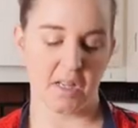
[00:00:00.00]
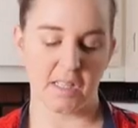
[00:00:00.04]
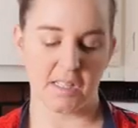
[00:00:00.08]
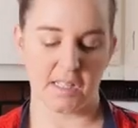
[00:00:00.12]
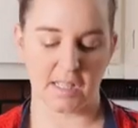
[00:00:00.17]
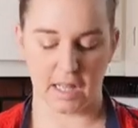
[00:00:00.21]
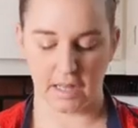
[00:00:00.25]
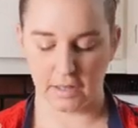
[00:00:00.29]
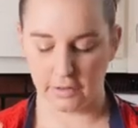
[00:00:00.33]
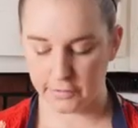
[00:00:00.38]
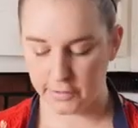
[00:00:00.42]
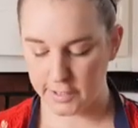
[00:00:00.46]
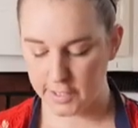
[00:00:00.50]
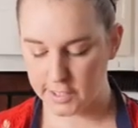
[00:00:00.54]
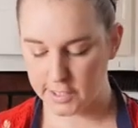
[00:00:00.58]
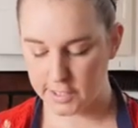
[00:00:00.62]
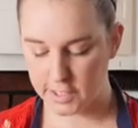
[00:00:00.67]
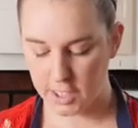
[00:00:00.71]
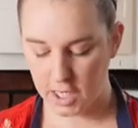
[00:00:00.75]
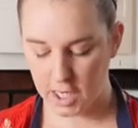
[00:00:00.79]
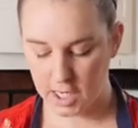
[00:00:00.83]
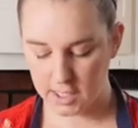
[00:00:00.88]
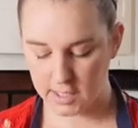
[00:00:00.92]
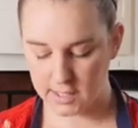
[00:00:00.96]
celery
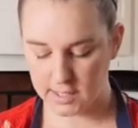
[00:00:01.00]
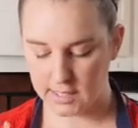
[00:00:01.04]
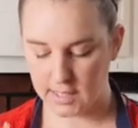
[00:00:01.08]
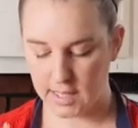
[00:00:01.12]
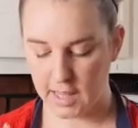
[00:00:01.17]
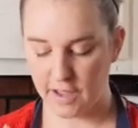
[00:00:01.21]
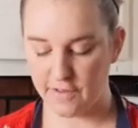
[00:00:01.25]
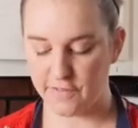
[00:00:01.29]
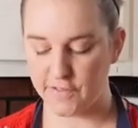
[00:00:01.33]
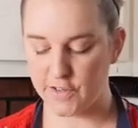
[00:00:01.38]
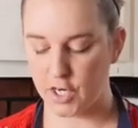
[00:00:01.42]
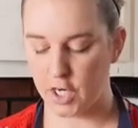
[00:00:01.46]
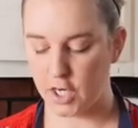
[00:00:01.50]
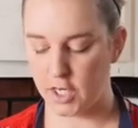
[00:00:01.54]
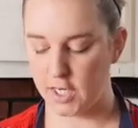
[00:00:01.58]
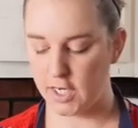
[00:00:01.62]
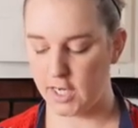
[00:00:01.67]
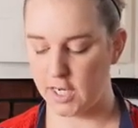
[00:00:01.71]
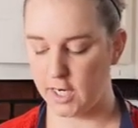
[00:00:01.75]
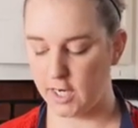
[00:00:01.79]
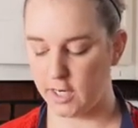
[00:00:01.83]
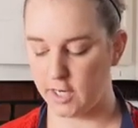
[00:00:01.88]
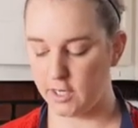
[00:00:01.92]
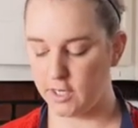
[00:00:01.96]
stalks left on
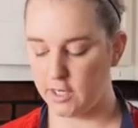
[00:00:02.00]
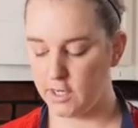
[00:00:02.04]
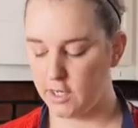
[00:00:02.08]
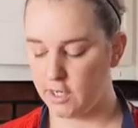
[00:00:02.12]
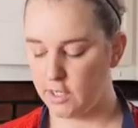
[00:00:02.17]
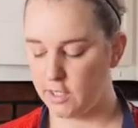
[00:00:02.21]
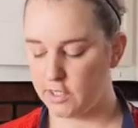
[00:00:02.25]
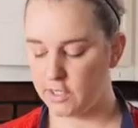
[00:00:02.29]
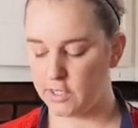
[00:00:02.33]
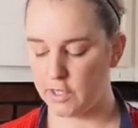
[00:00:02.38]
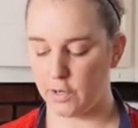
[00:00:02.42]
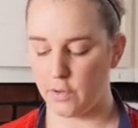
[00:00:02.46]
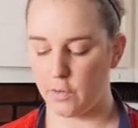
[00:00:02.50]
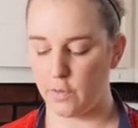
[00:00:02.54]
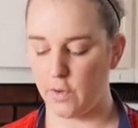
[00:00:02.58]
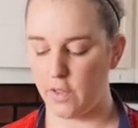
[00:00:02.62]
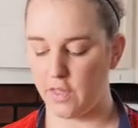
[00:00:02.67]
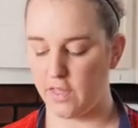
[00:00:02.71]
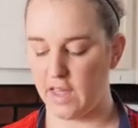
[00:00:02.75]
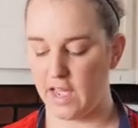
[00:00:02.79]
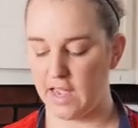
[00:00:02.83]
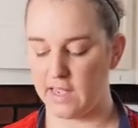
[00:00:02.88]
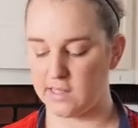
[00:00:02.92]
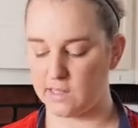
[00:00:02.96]
here,
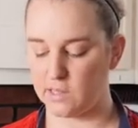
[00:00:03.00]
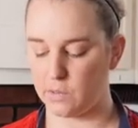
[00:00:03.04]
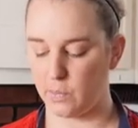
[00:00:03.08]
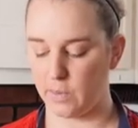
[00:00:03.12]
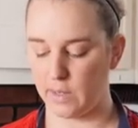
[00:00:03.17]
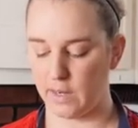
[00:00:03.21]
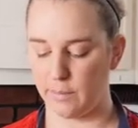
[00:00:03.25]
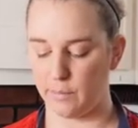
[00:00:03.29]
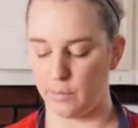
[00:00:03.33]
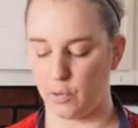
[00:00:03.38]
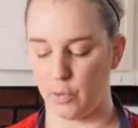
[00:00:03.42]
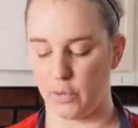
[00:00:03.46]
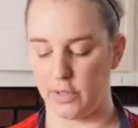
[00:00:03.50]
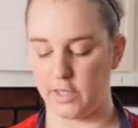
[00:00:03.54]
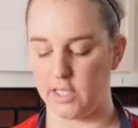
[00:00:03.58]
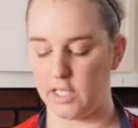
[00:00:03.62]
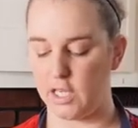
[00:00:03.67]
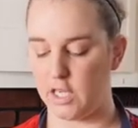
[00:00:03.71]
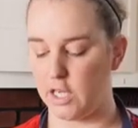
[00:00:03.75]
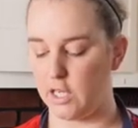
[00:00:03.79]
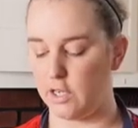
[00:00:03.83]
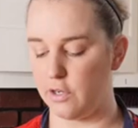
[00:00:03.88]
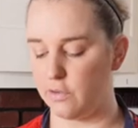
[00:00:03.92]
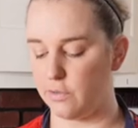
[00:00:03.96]
so that's what I'm going
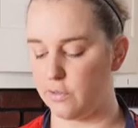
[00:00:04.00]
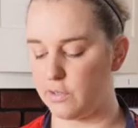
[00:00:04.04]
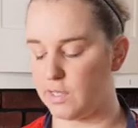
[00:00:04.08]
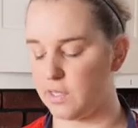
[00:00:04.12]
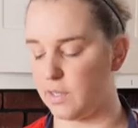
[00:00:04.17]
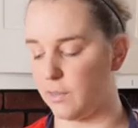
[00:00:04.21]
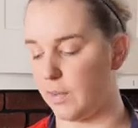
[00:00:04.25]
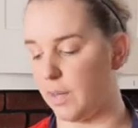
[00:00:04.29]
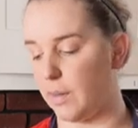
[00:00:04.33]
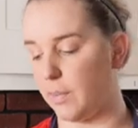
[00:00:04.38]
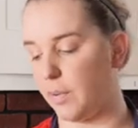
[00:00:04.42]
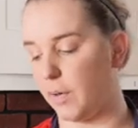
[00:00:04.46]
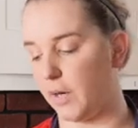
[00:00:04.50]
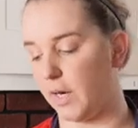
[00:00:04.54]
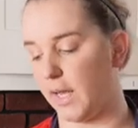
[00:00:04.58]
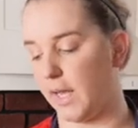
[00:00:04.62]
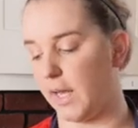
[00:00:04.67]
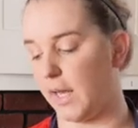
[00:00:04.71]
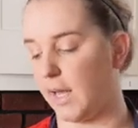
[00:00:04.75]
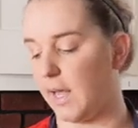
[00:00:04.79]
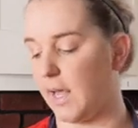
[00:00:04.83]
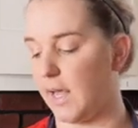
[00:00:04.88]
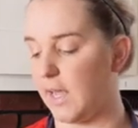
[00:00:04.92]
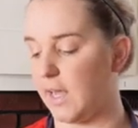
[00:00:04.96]
to use to be
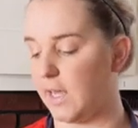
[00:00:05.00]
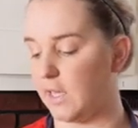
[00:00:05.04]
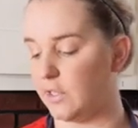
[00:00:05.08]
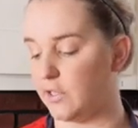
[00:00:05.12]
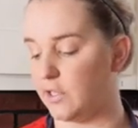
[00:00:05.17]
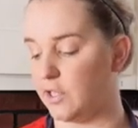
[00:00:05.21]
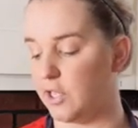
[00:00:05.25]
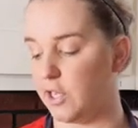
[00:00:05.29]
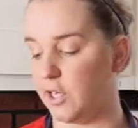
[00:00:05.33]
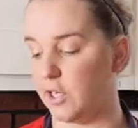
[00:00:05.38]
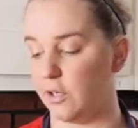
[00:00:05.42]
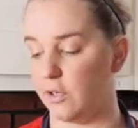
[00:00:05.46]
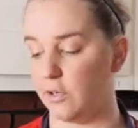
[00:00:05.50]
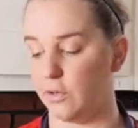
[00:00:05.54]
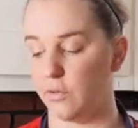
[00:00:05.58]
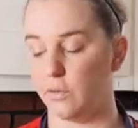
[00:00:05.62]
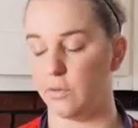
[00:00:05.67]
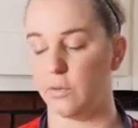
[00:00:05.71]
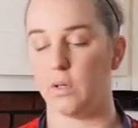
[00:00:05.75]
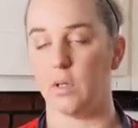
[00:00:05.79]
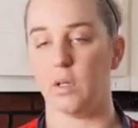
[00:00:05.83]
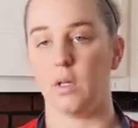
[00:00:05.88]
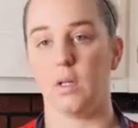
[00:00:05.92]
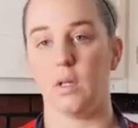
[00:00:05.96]
putting
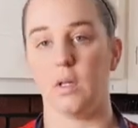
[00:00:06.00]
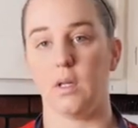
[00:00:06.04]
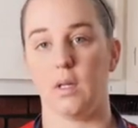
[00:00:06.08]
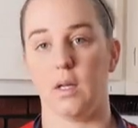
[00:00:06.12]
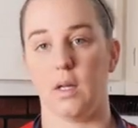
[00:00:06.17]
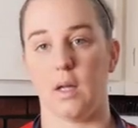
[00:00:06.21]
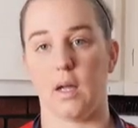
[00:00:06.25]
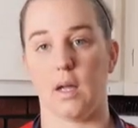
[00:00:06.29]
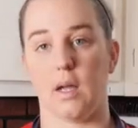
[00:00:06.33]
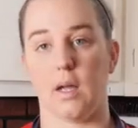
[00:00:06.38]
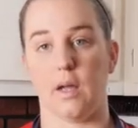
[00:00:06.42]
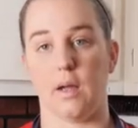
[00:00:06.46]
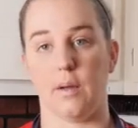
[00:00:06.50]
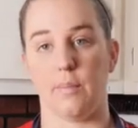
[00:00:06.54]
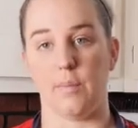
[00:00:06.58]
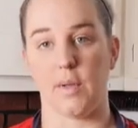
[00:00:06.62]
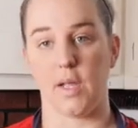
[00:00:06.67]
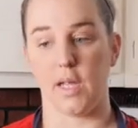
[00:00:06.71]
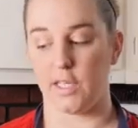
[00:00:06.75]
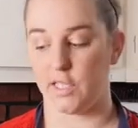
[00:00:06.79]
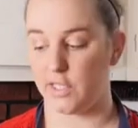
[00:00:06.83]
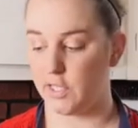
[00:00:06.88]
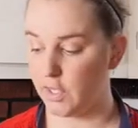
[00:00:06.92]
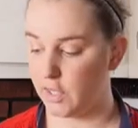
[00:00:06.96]
into
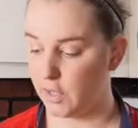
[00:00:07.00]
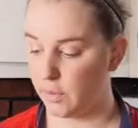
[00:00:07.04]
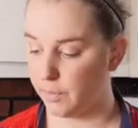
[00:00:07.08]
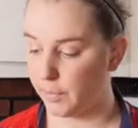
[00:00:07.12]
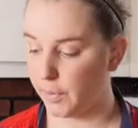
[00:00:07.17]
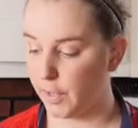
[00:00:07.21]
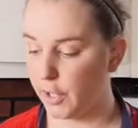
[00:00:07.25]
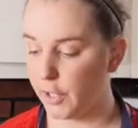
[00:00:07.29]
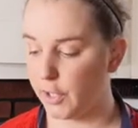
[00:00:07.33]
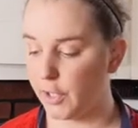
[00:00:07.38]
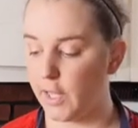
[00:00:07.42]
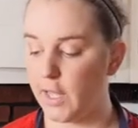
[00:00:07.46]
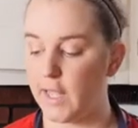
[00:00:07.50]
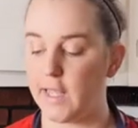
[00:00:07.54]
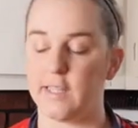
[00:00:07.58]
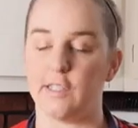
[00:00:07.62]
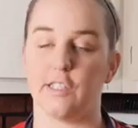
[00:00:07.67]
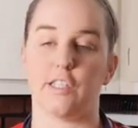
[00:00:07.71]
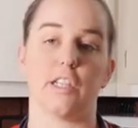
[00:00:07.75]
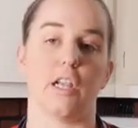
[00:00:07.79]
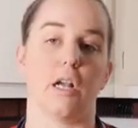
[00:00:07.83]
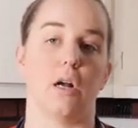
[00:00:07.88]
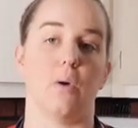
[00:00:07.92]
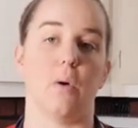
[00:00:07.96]
the bird.
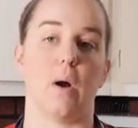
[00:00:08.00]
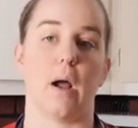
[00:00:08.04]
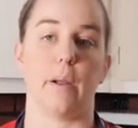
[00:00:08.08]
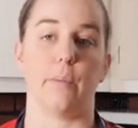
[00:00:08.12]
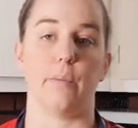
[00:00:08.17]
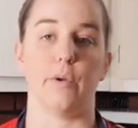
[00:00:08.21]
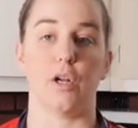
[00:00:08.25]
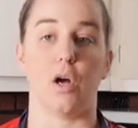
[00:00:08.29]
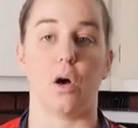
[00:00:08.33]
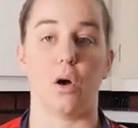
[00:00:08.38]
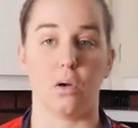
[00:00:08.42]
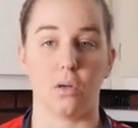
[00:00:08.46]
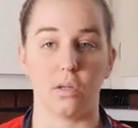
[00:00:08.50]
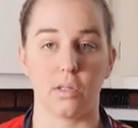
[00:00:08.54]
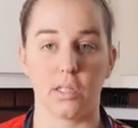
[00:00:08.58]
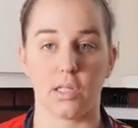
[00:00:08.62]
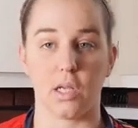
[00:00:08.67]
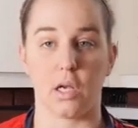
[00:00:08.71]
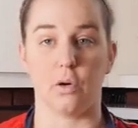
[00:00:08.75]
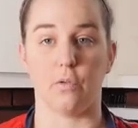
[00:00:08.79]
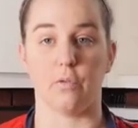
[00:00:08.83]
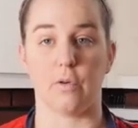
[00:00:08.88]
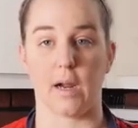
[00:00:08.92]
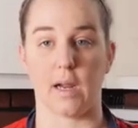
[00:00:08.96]
And so I would
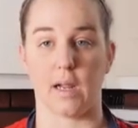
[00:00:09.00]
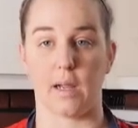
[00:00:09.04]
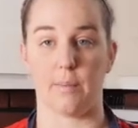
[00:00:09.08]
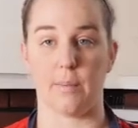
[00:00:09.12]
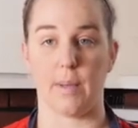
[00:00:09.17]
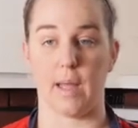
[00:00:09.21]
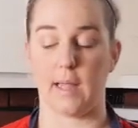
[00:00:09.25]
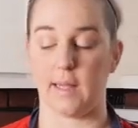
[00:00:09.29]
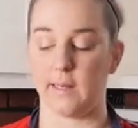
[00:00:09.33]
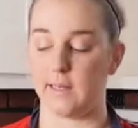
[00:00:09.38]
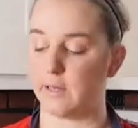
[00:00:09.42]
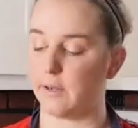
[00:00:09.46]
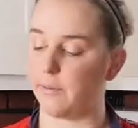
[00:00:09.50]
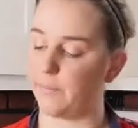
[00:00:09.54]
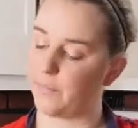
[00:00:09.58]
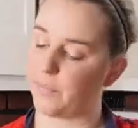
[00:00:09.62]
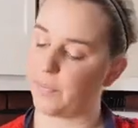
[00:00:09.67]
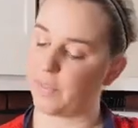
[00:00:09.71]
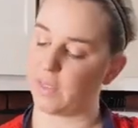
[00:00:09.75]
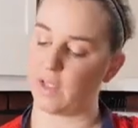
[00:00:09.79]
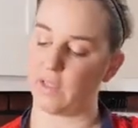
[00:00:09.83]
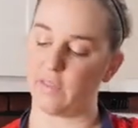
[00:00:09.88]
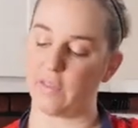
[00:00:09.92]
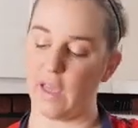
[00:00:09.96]
also recommend
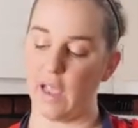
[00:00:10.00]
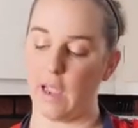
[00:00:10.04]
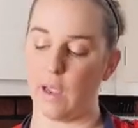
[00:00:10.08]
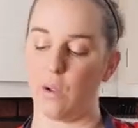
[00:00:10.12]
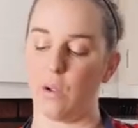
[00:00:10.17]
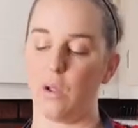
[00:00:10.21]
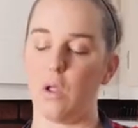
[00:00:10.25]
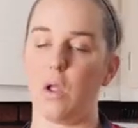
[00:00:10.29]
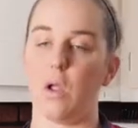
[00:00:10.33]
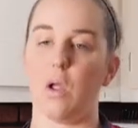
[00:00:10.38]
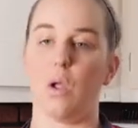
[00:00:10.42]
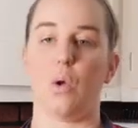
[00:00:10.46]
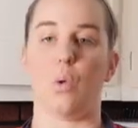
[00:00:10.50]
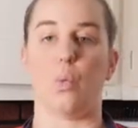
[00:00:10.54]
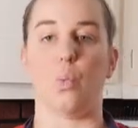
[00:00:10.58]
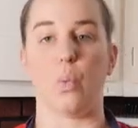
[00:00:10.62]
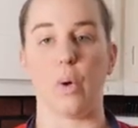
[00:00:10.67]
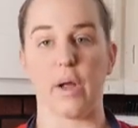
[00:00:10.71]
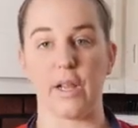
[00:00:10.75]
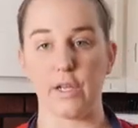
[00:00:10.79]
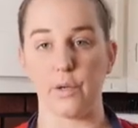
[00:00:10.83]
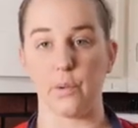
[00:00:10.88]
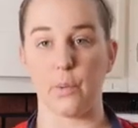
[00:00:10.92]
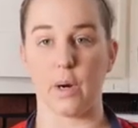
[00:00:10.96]
that
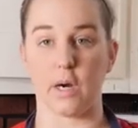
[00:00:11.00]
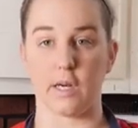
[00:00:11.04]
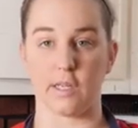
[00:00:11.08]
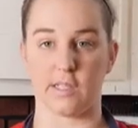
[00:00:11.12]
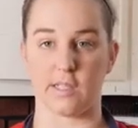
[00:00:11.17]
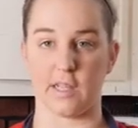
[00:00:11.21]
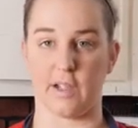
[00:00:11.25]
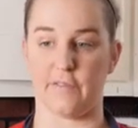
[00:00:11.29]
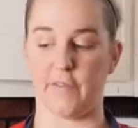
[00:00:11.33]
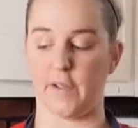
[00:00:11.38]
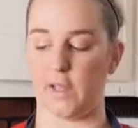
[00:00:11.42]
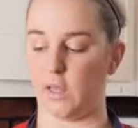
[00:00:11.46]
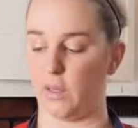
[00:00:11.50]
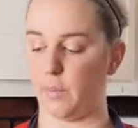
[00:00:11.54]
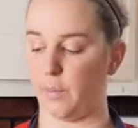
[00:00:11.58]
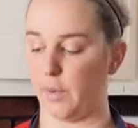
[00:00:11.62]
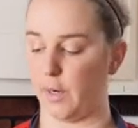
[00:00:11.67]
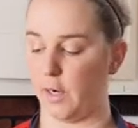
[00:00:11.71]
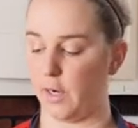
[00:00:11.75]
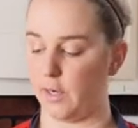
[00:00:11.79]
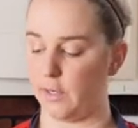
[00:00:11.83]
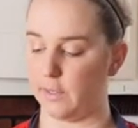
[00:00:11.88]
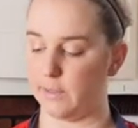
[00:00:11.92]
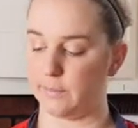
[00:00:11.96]
when you are stuffing the
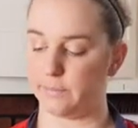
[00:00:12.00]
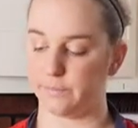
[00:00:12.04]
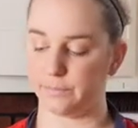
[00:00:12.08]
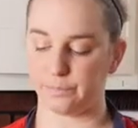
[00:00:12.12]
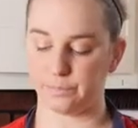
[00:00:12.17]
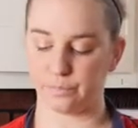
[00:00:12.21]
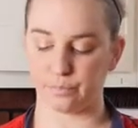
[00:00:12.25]
bird,